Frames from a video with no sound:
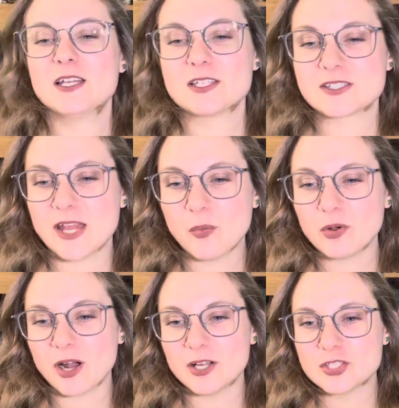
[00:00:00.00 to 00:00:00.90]
So now
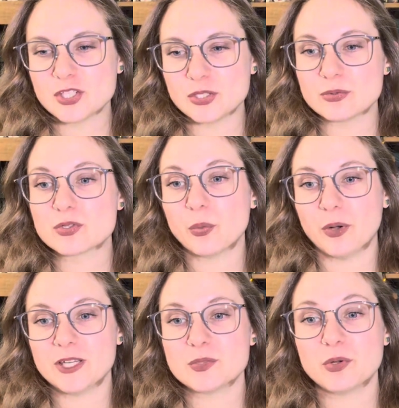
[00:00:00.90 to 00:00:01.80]
we're on to
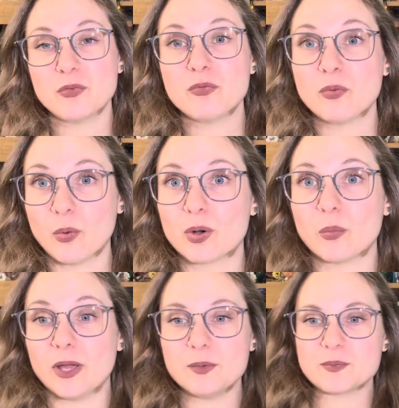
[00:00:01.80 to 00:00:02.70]
2024
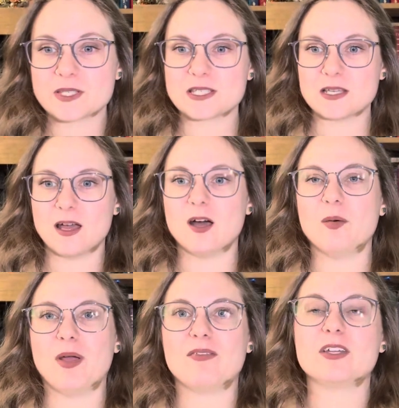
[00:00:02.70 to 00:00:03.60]
whips.
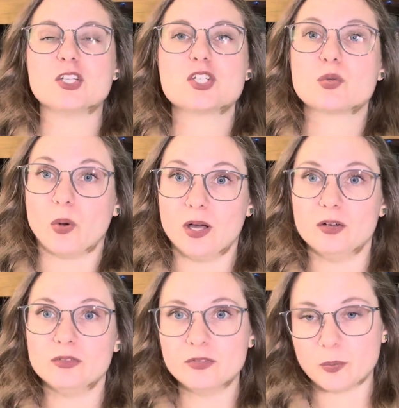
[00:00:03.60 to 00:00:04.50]
I finished
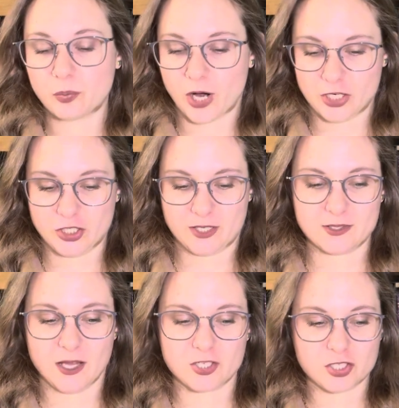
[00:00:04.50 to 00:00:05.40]
12 projects
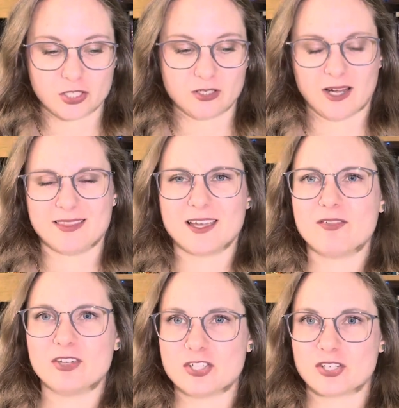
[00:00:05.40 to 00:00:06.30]
last year, and I think I
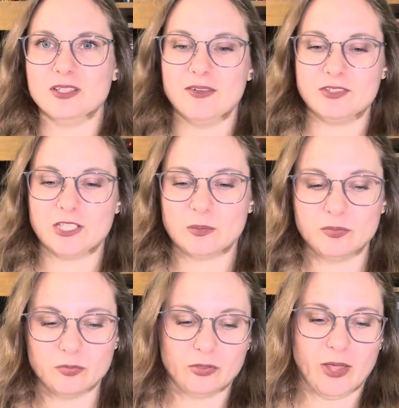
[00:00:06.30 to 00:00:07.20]
finished 11 the year
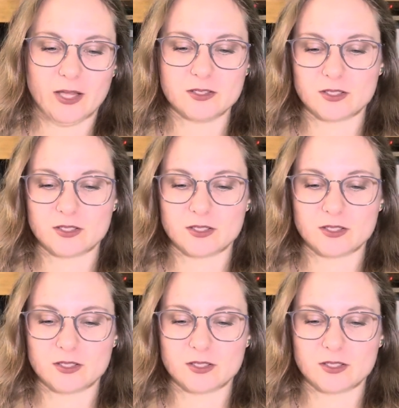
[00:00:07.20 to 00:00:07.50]
before that.